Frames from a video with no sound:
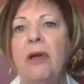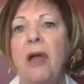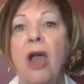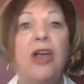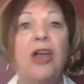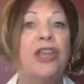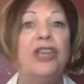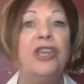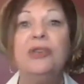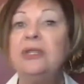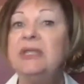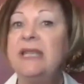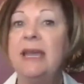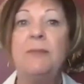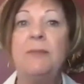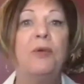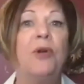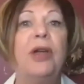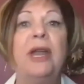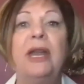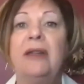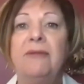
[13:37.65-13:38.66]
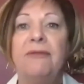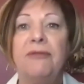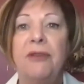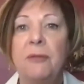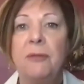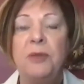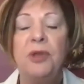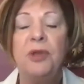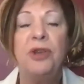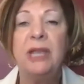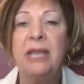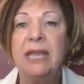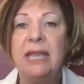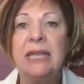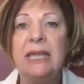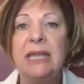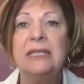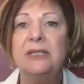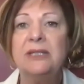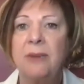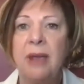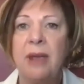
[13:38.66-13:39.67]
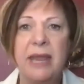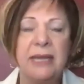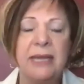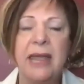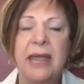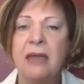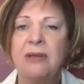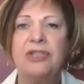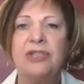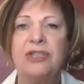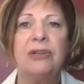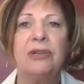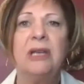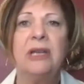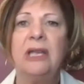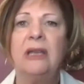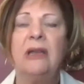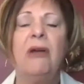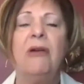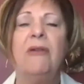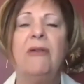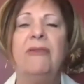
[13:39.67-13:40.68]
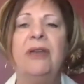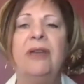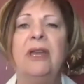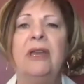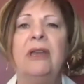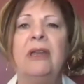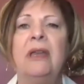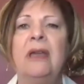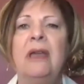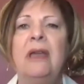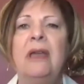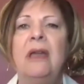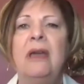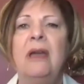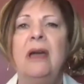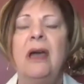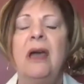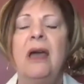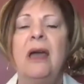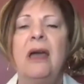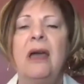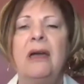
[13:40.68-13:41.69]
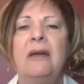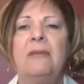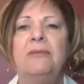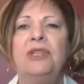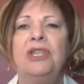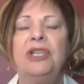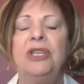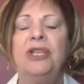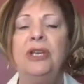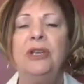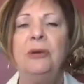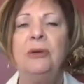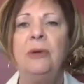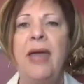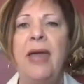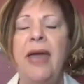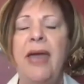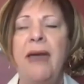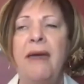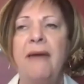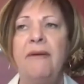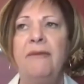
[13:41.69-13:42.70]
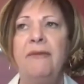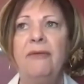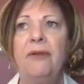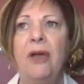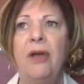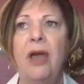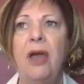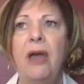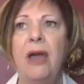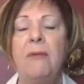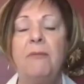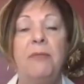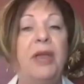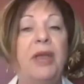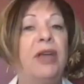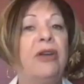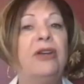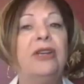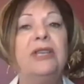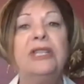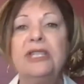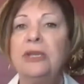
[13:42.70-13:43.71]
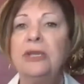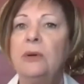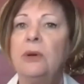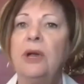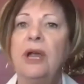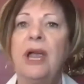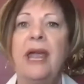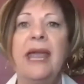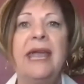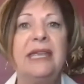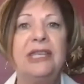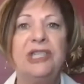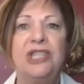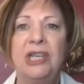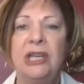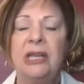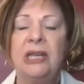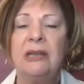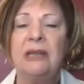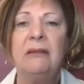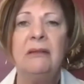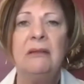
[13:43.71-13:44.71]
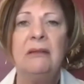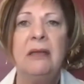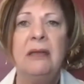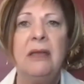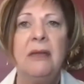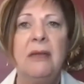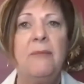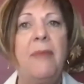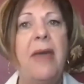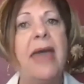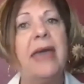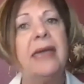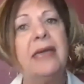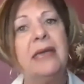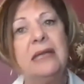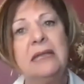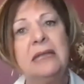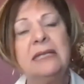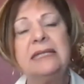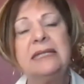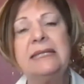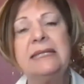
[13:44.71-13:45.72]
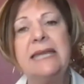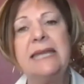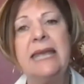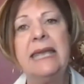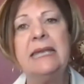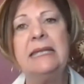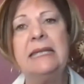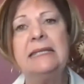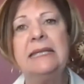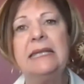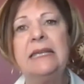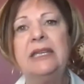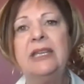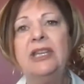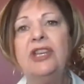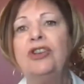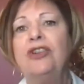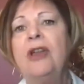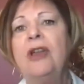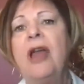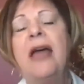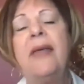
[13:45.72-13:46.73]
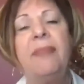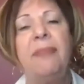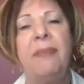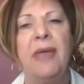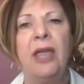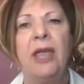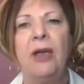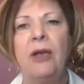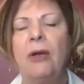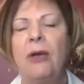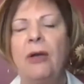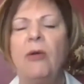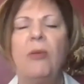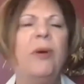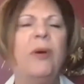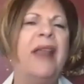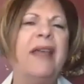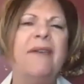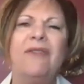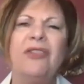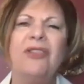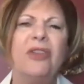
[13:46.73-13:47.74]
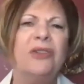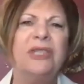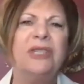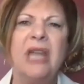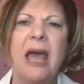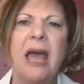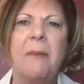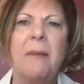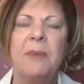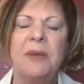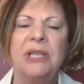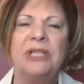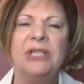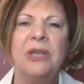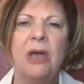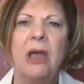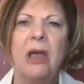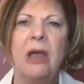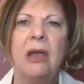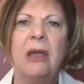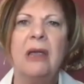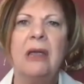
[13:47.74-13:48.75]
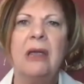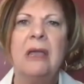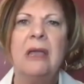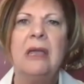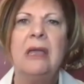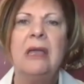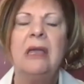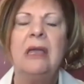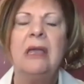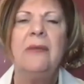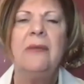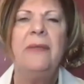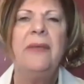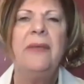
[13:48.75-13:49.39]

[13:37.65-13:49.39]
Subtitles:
you separated from your kids right now during COVID? Do you have parents who are aging back in the States and you're not there, or whatever those topics are? Mm-hmm.